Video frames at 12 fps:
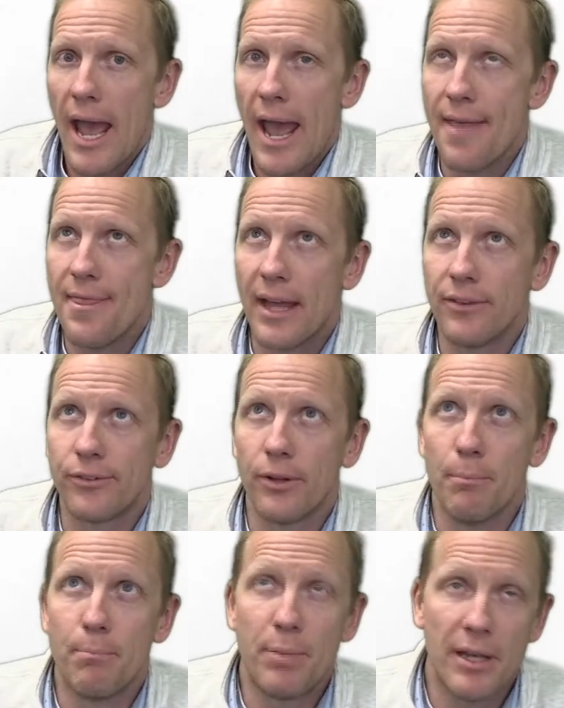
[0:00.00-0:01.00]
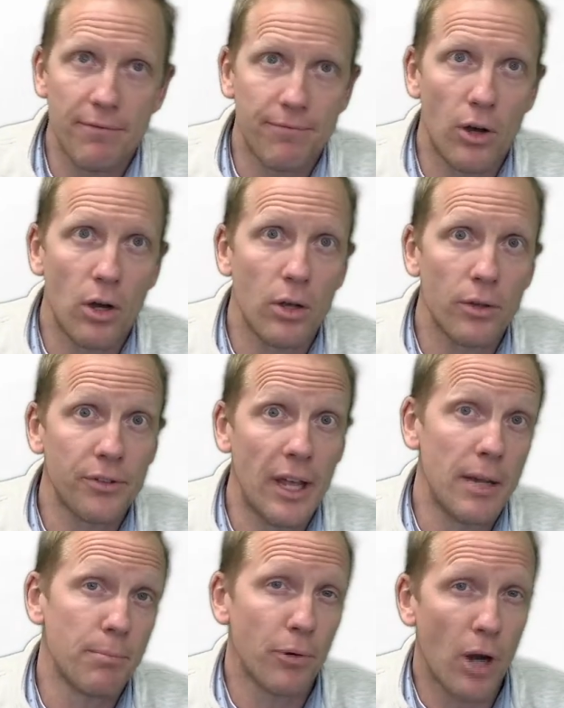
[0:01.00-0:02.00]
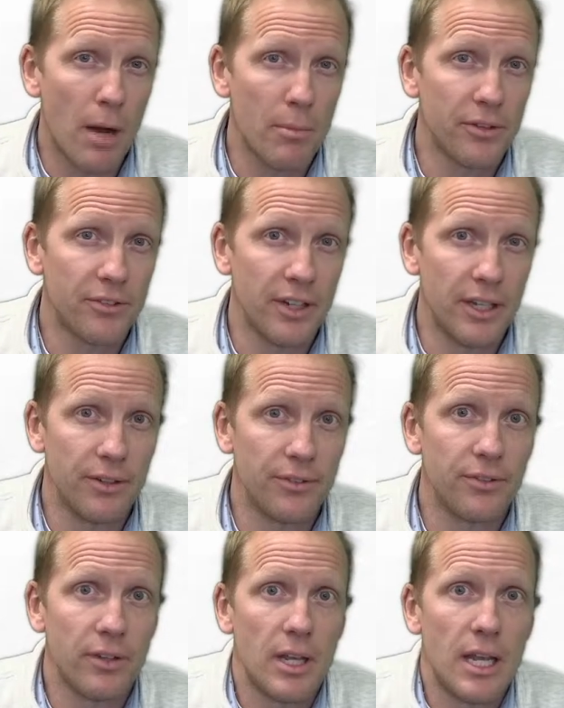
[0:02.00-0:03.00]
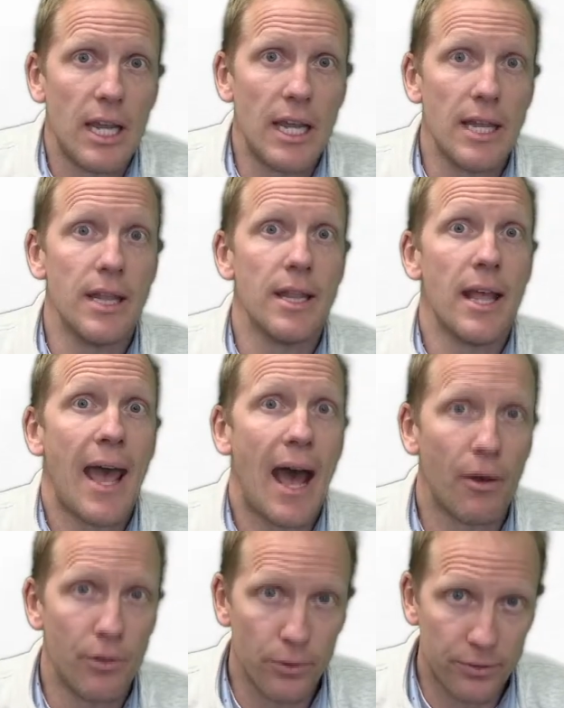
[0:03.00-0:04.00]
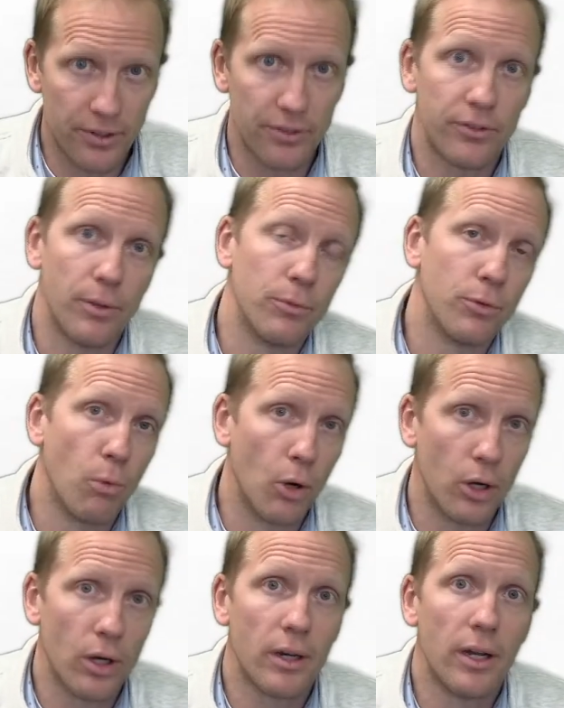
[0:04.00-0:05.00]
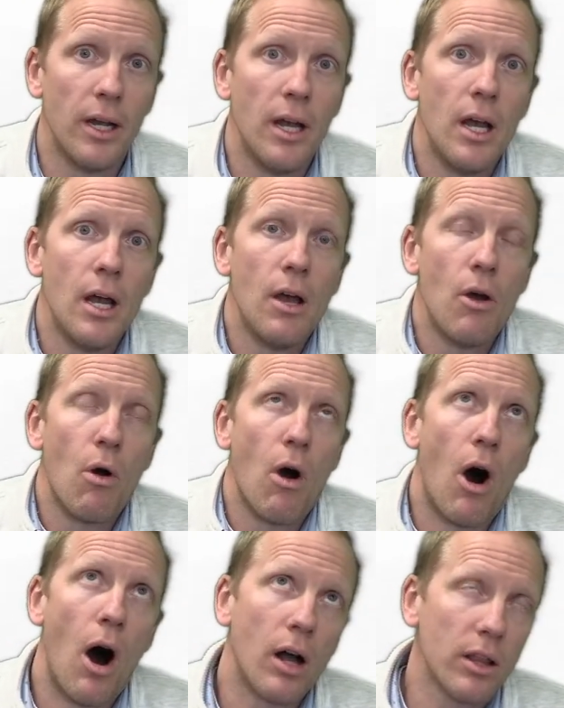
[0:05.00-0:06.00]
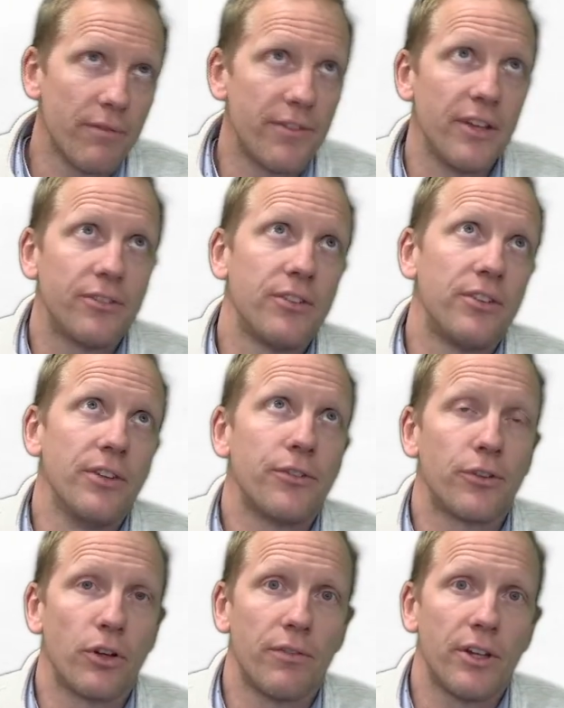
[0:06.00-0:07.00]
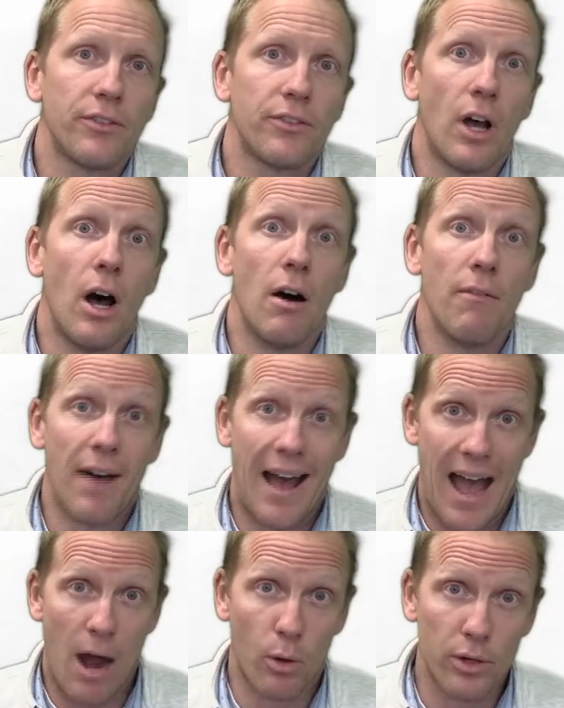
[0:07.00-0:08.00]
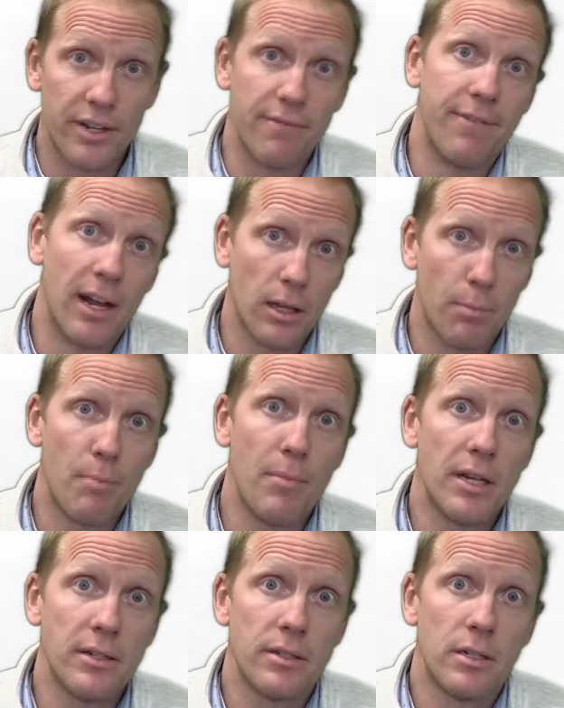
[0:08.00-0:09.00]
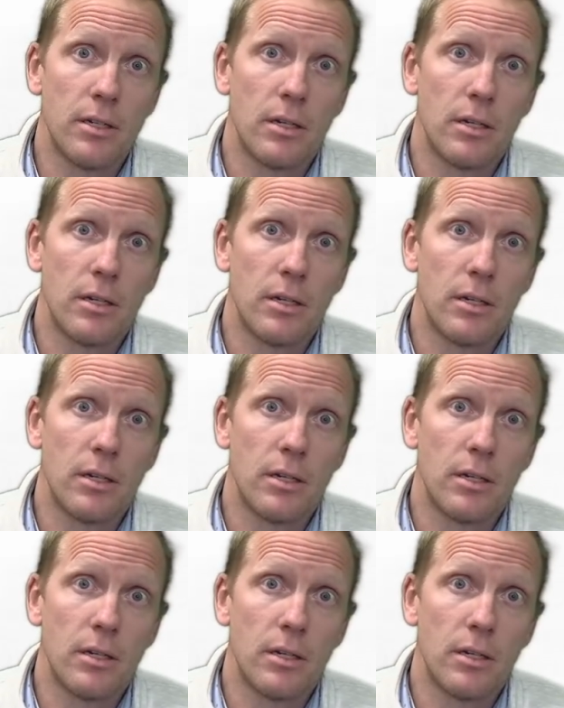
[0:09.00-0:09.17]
and then some pitfalls and promises in how those systems work. All of this is in service of our development